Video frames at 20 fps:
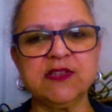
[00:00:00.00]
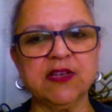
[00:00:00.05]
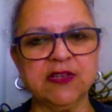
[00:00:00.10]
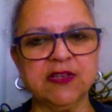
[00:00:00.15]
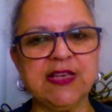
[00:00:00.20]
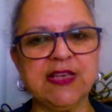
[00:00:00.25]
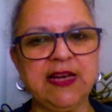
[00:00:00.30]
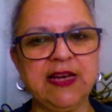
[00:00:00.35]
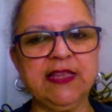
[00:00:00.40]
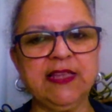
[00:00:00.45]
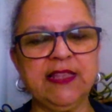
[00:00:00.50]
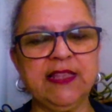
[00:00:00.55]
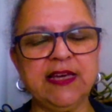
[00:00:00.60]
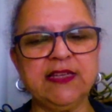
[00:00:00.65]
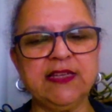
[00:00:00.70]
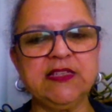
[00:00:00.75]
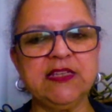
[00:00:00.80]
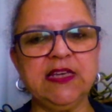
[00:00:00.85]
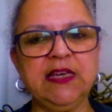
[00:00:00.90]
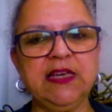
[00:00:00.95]
selling their
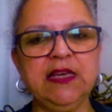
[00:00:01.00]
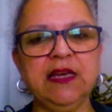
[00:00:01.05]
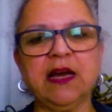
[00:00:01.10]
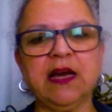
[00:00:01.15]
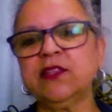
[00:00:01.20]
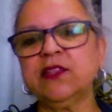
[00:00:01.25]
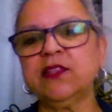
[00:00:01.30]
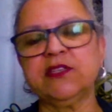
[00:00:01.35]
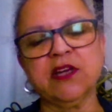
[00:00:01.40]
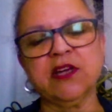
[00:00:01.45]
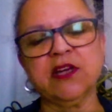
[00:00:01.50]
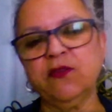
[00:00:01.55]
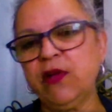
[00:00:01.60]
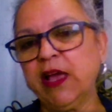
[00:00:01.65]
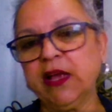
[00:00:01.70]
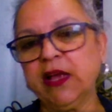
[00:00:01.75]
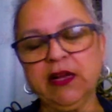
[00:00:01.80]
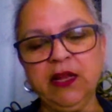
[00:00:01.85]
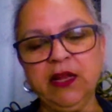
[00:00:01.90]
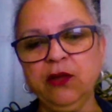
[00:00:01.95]
tea either
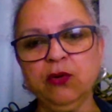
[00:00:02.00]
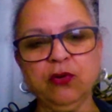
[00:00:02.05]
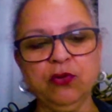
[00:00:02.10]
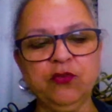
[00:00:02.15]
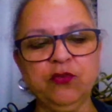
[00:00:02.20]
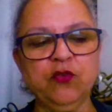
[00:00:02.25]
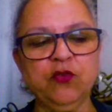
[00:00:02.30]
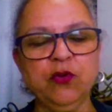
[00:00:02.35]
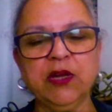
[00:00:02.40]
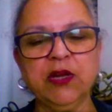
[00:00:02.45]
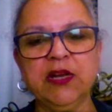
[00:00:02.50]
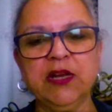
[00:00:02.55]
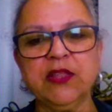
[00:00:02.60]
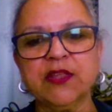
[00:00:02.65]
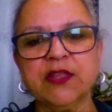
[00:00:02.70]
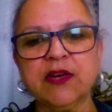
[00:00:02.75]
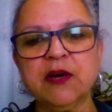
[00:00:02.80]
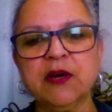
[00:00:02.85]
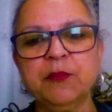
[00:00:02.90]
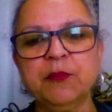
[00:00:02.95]
directly or through
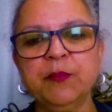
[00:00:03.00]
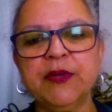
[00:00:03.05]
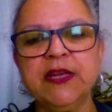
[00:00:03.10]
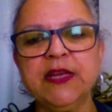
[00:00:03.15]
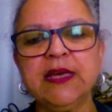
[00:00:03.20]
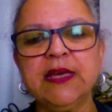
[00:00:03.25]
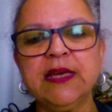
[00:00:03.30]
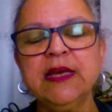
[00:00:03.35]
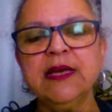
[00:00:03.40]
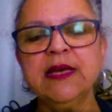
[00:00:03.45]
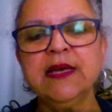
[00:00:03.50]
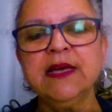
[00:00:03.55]
another company.